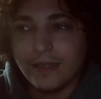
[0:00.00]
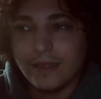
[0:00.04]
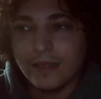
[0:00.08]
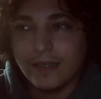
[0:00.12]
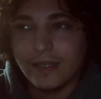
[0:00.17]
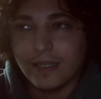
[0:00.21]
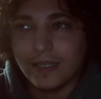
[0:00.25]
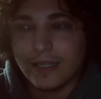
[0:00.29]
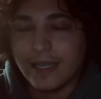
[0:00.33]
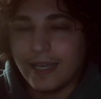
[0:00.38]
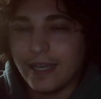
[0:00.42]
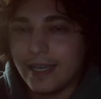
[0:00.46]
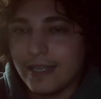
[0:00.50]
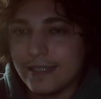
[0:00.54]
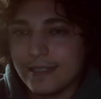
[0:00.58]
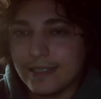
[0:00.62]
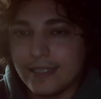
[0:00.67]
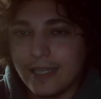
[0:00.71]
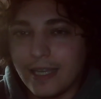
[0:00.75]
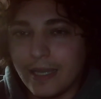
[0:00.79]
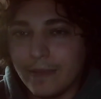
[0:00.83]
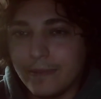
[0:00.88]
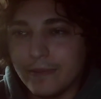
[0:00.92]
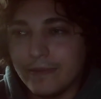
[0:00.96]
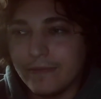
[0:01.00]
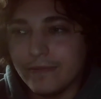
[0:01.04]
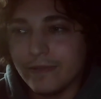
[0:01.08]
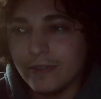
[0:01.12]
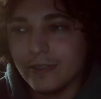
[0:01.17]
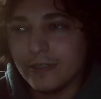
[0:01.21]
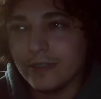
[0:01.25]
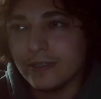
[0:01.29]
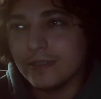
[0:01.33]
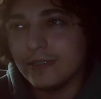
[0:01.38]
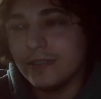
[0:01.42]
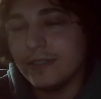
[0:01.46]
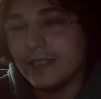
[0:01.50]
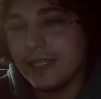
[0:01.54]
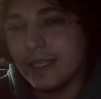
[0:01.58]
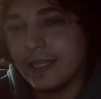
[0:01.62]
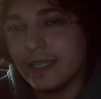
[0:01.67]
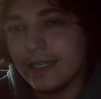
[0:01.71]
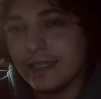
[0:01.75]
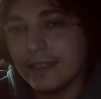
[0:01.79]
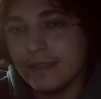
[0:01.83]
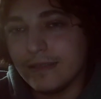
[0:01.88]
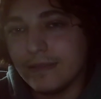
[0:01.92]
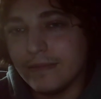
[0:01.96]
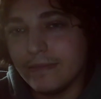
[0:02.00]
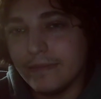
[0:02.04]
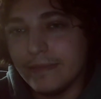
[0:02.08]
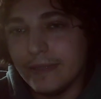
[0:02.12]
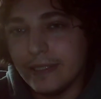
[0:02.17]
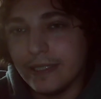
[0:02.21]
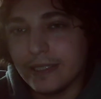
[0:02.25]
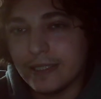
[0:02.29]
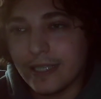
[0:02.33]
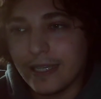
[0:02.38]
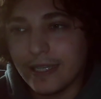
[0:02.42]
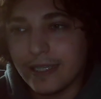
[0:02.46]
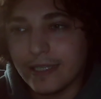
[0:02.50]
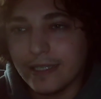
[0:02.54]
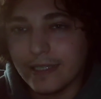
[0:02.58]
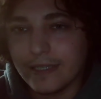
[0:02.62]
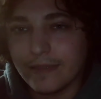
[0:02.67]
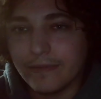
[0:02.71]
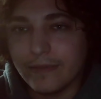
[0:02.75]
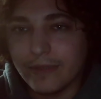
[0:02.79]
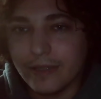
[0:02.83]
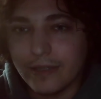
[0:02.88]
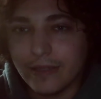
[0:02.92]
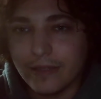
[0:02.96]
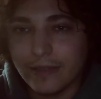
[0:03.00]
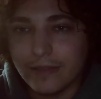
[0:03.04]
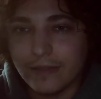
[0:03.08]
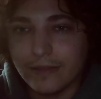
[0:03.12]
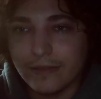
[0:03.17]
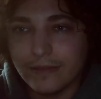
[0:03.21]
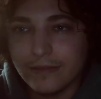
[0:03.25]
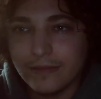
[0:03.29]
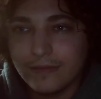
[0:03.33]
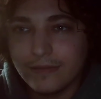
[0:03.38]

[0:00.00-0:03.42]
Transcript: Like, that has to happen first. You can't be a psychic with a